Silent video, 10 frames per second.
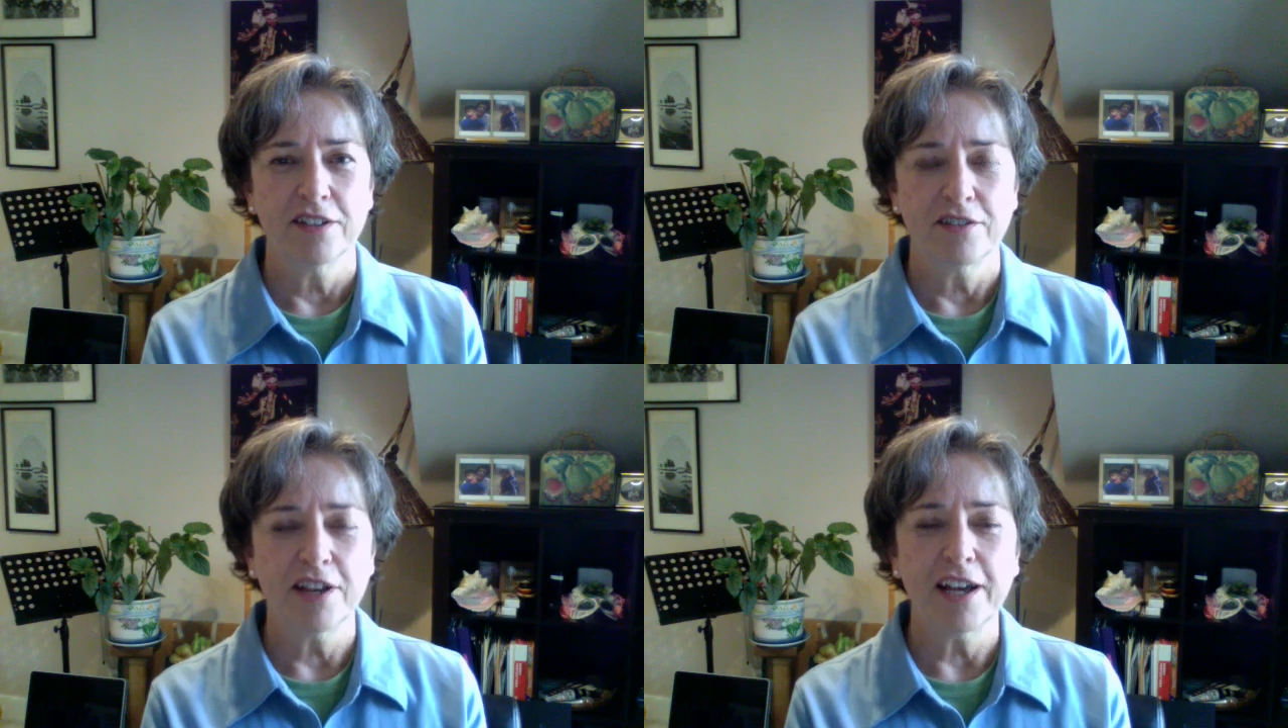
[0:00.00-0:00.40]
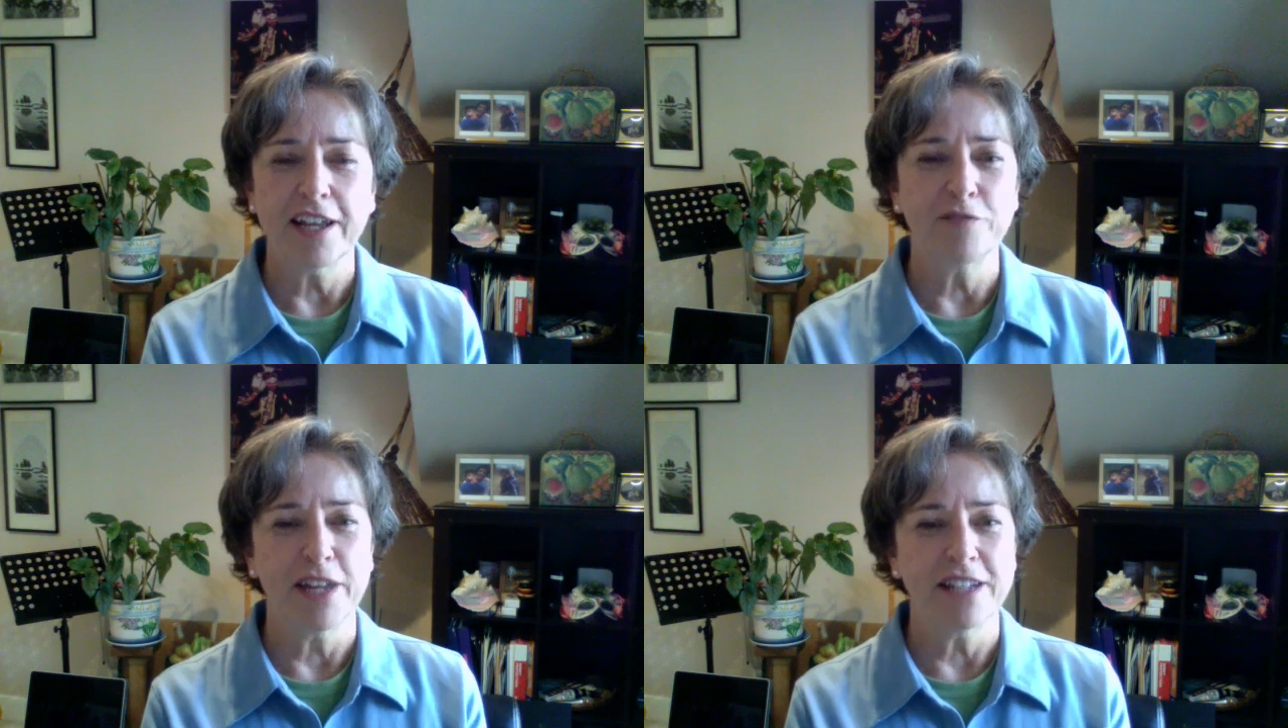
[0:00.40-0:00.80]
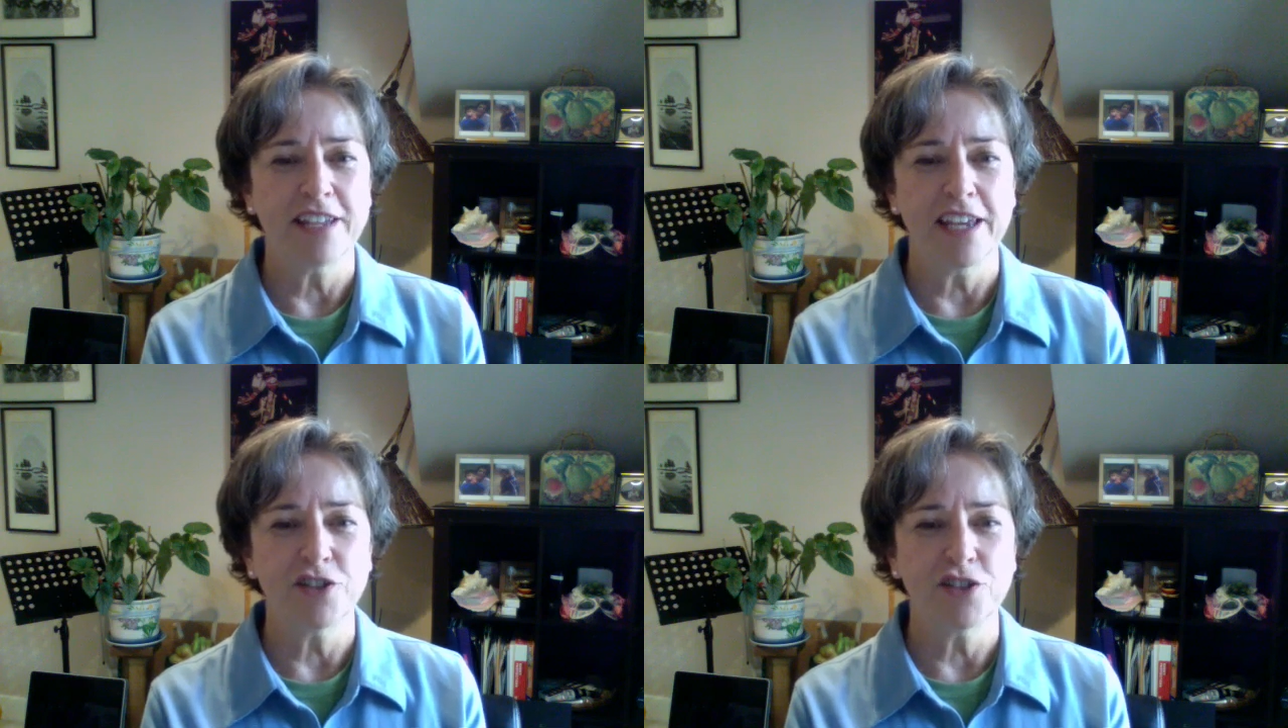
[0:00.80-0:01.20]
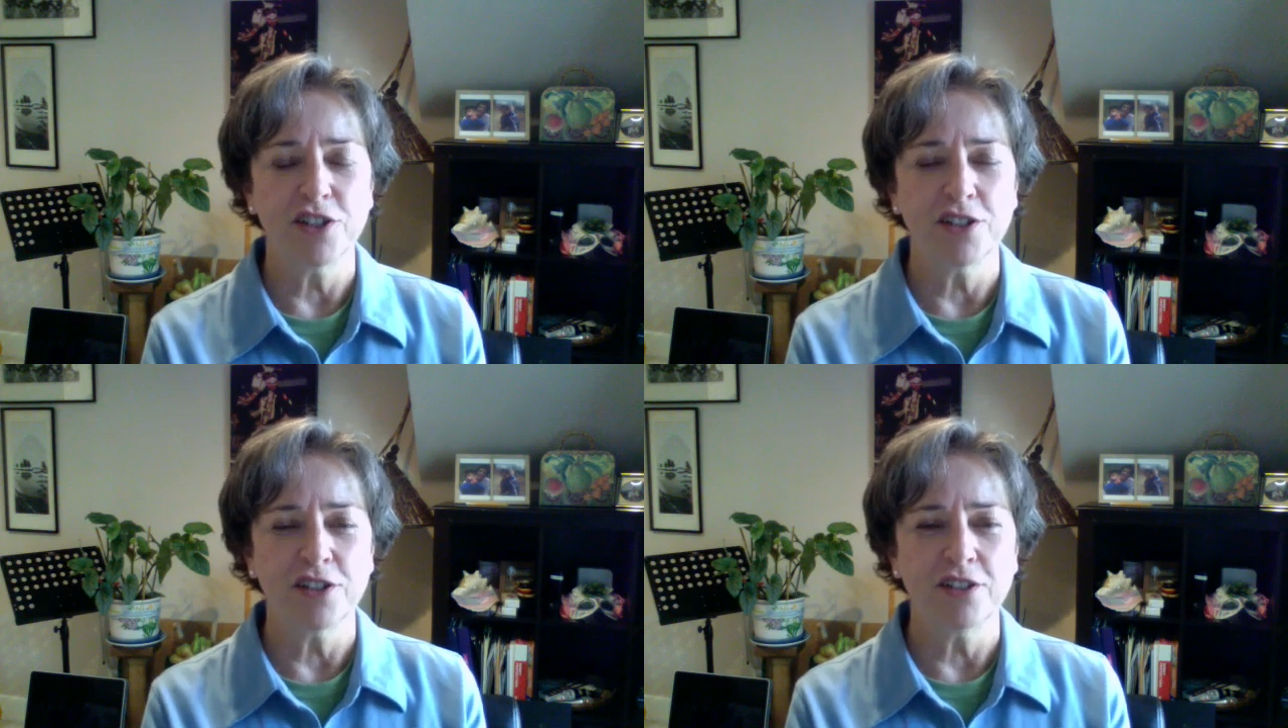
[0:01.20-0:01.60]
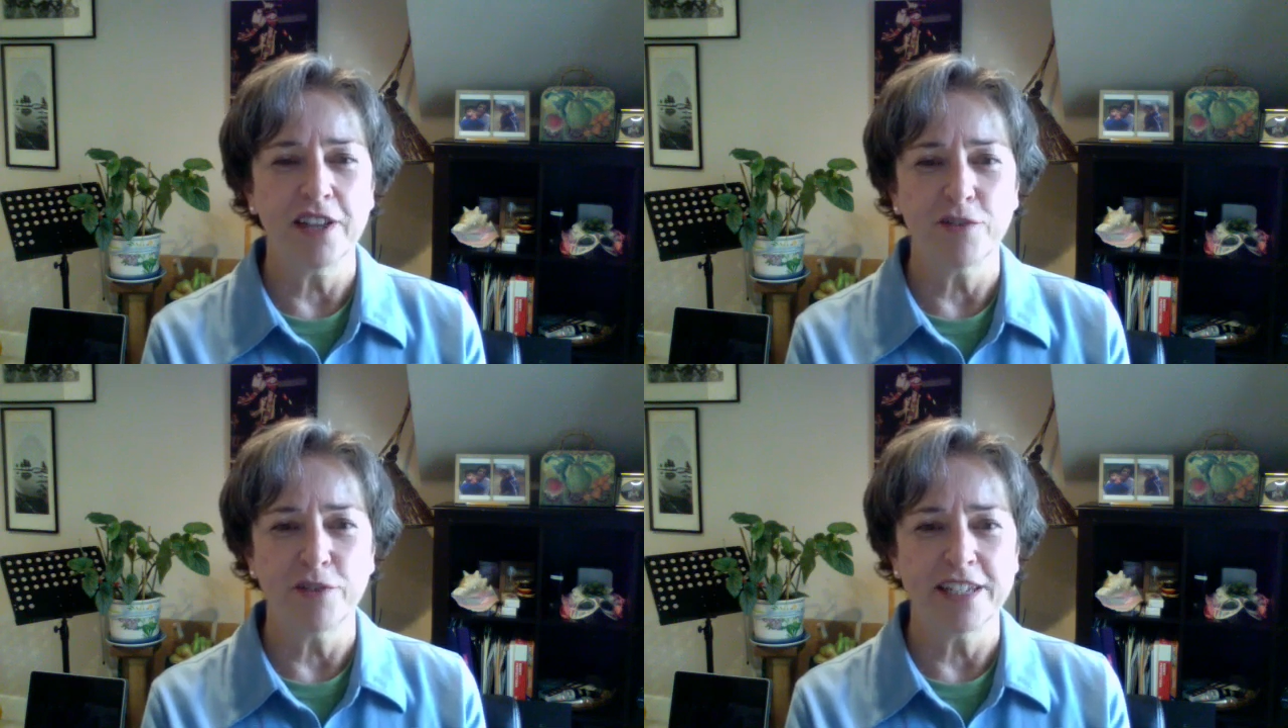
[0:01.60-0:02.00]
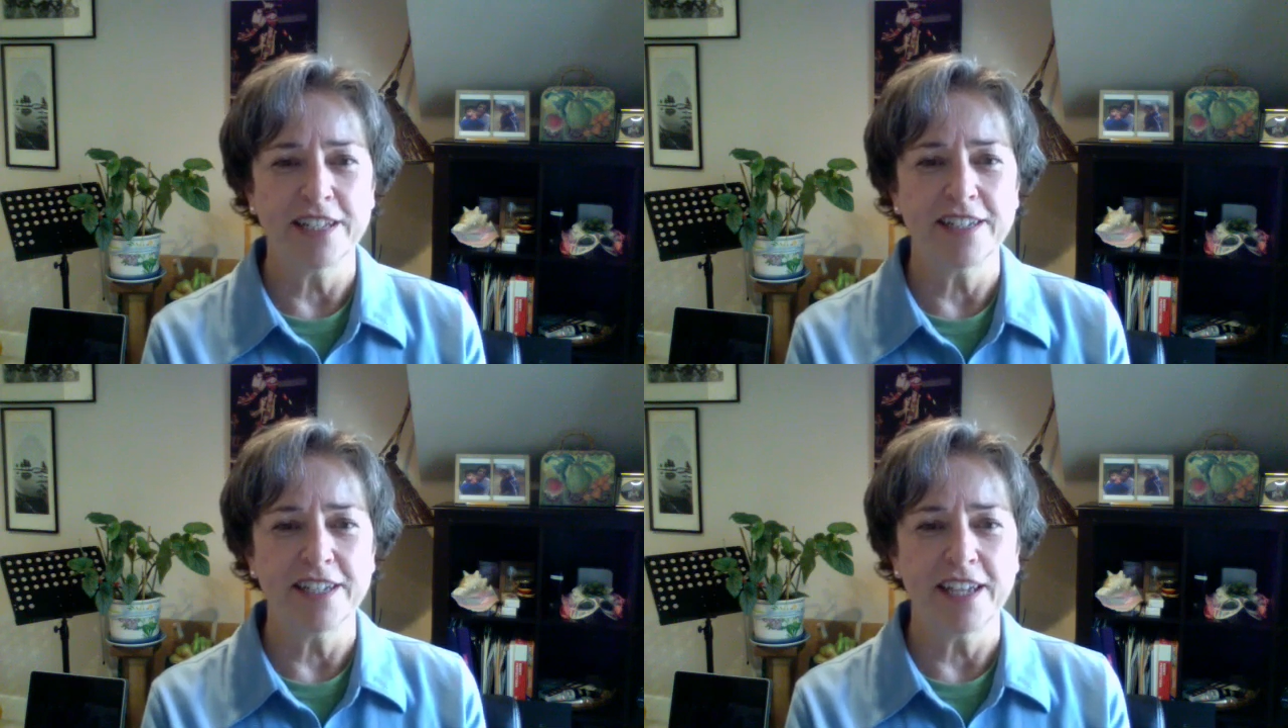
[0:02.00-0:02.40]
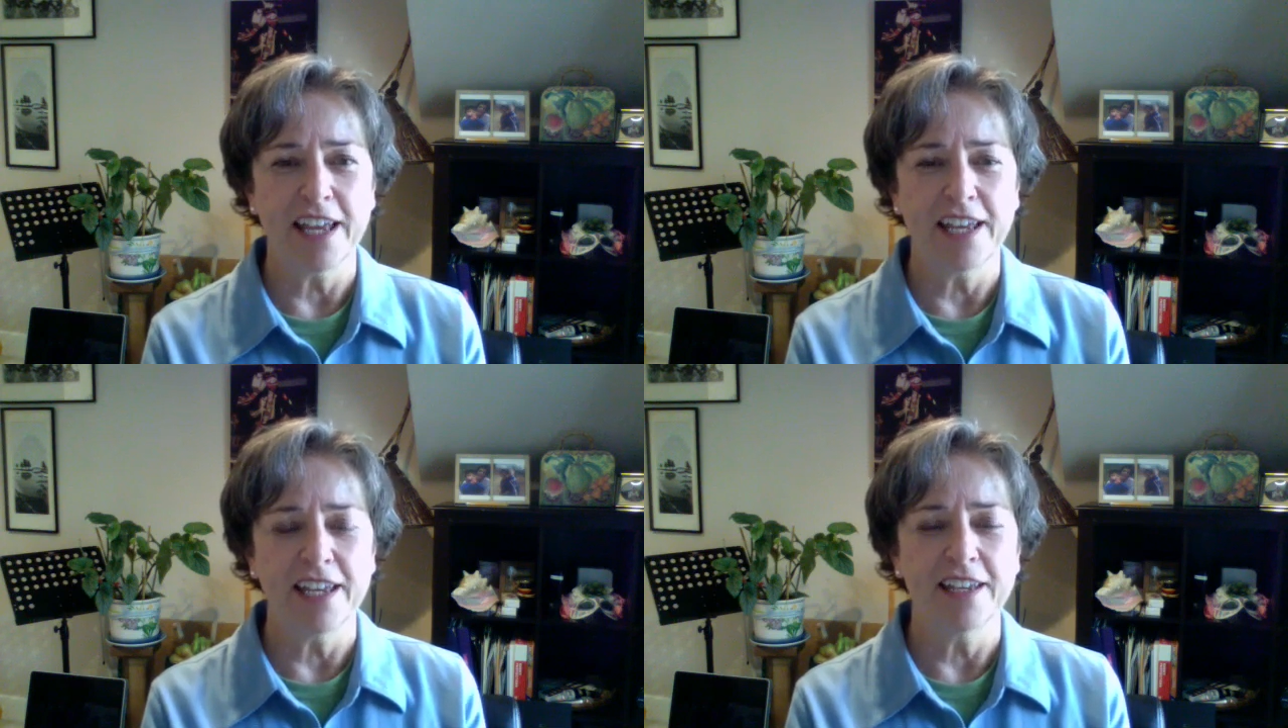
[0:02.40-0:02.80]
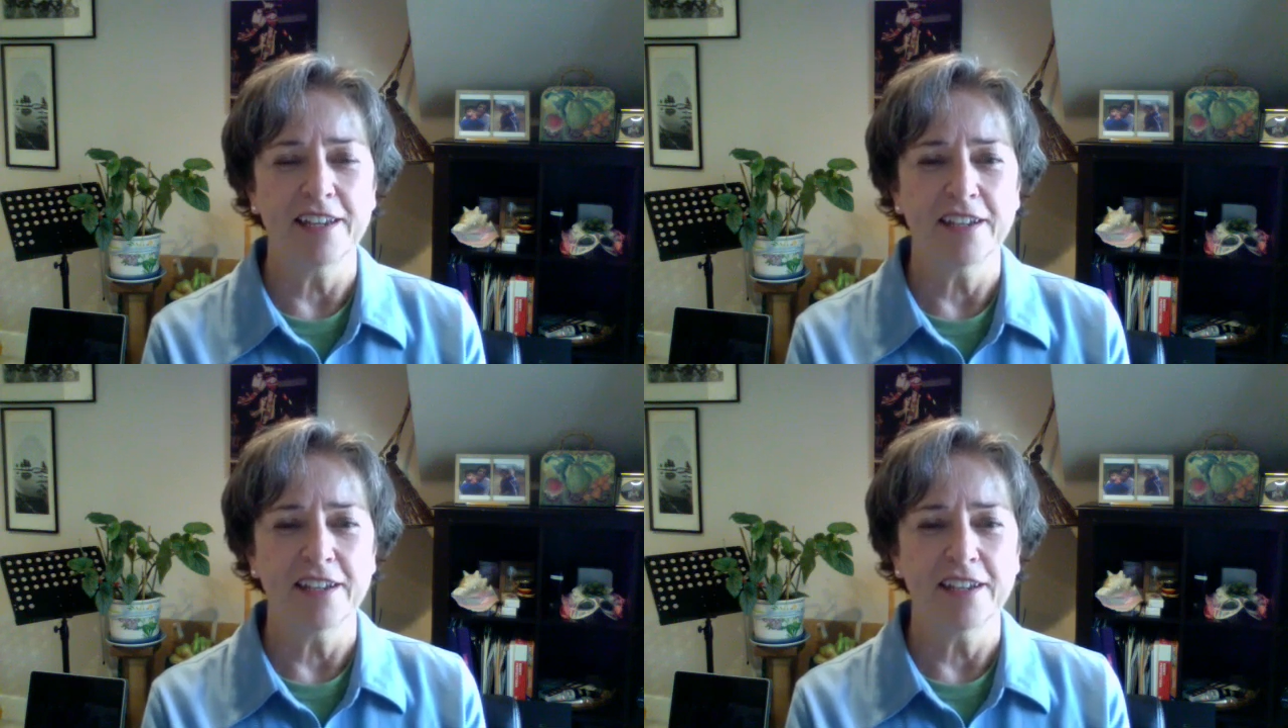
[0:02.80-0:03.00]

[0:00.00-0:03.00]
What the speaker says: guided meditation like we did today.